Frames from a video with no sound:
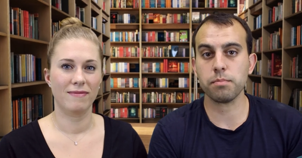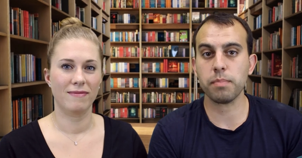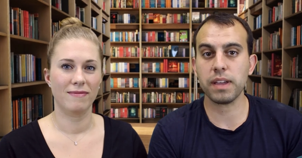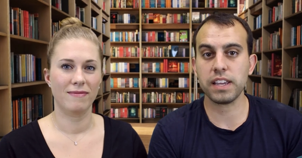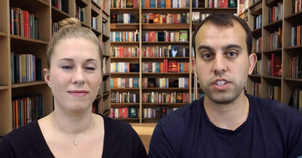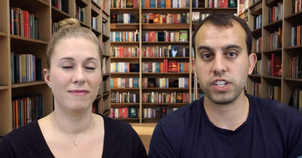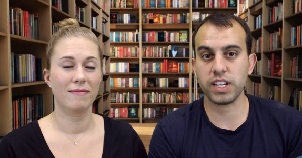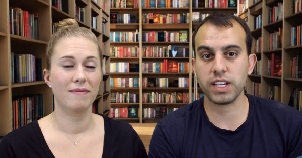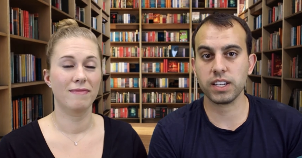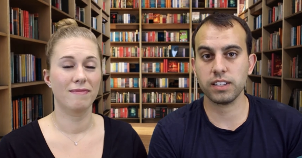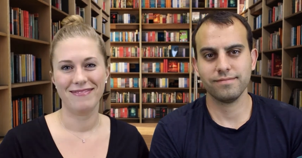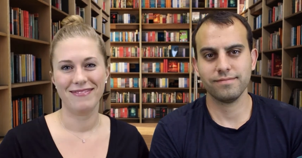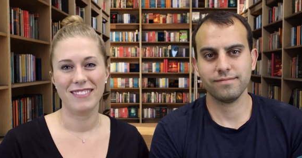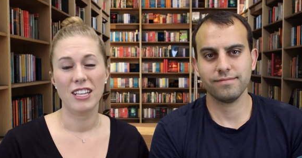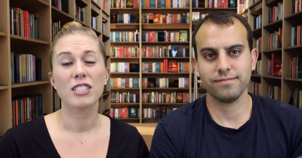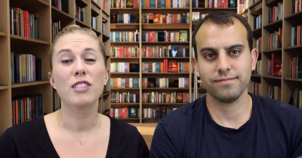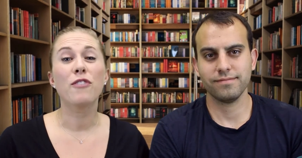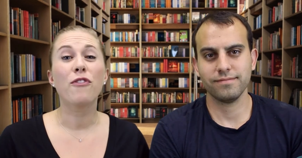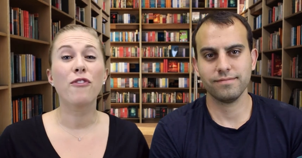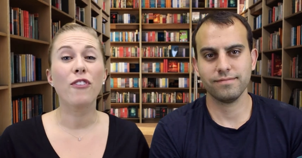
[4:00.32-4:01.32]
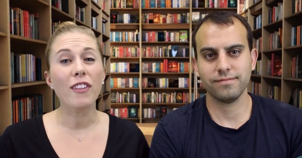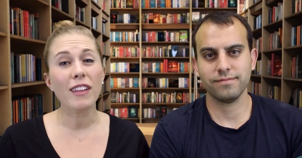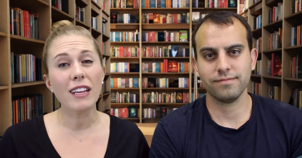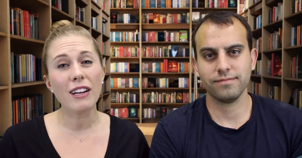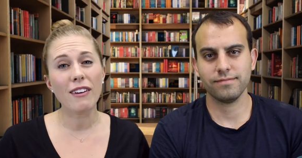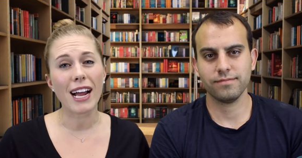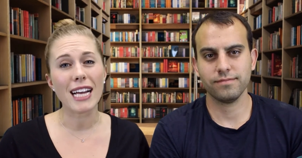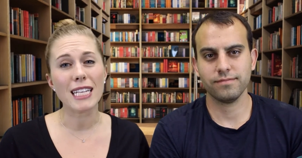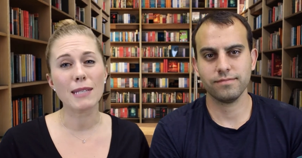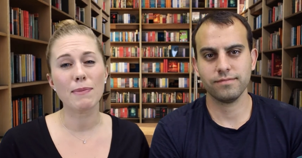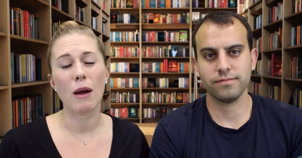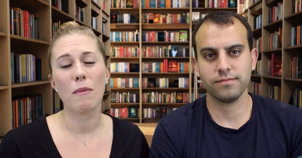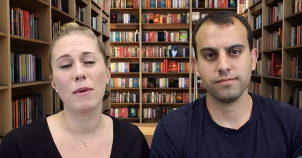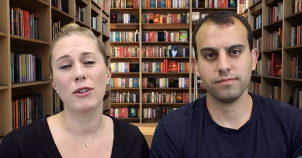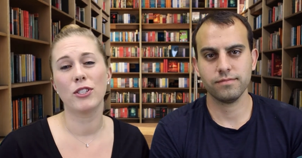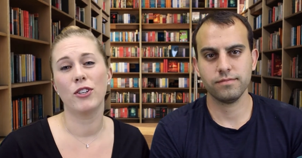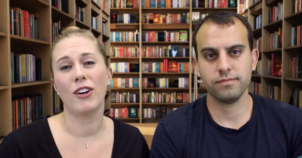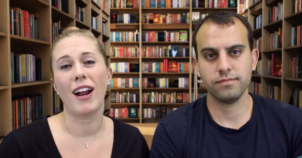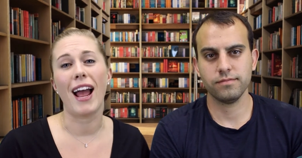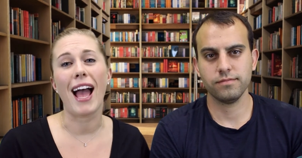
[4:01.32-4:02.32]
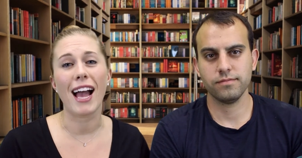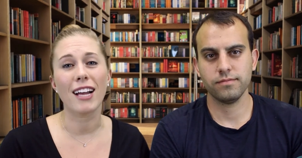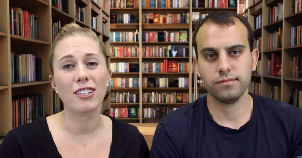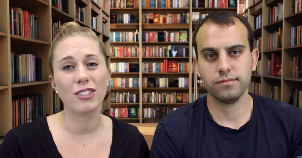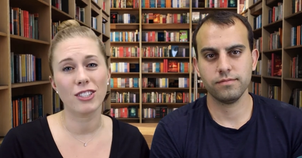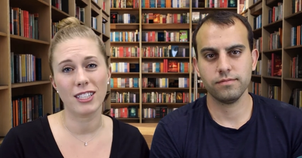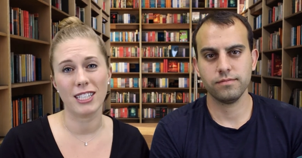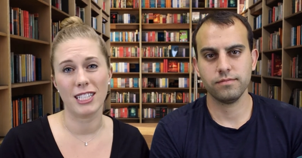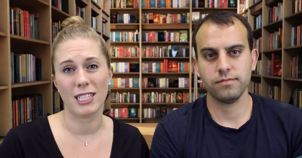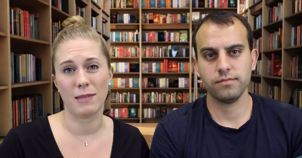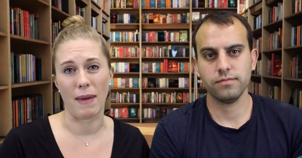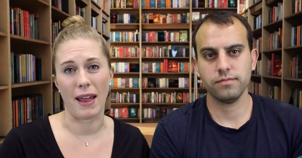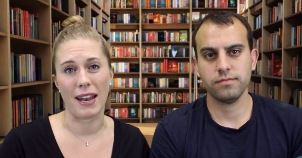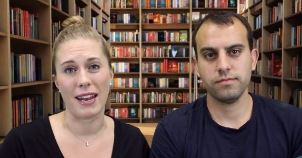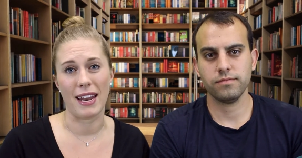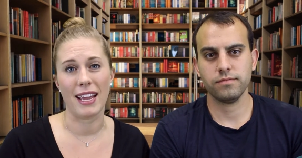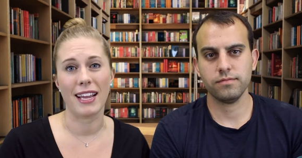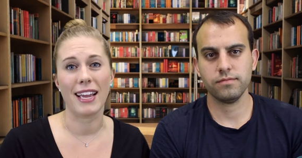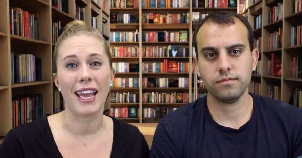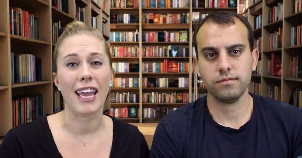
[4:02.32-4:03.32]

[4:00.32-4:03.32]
Speaker 1: to paycheck.
Speaker 2: To fully grasp how much you're actually spending,